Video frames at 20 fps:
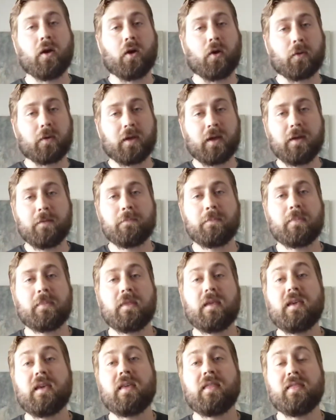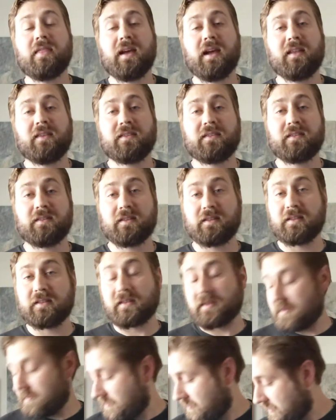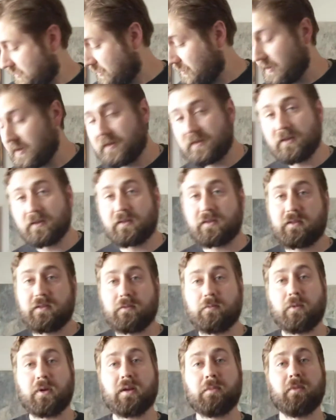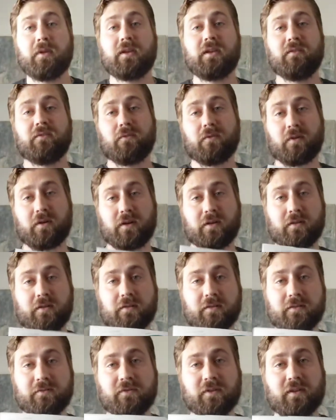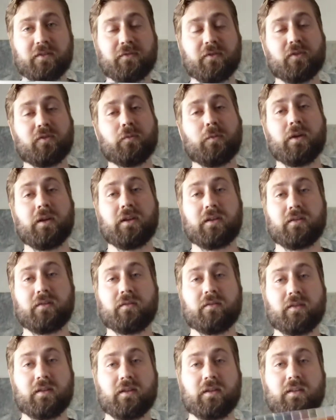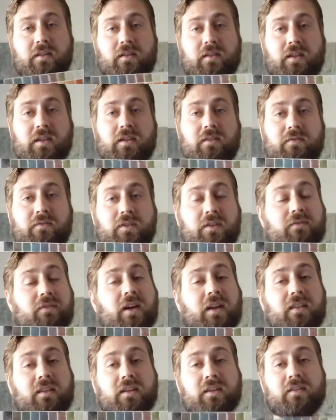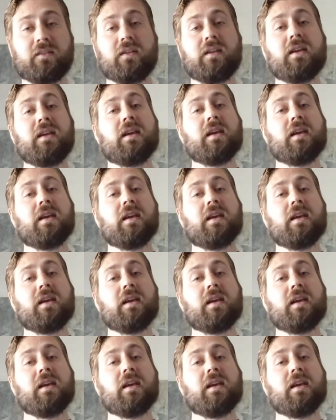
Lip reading: Okay, so this is what I'm looking for the first week that you've done this.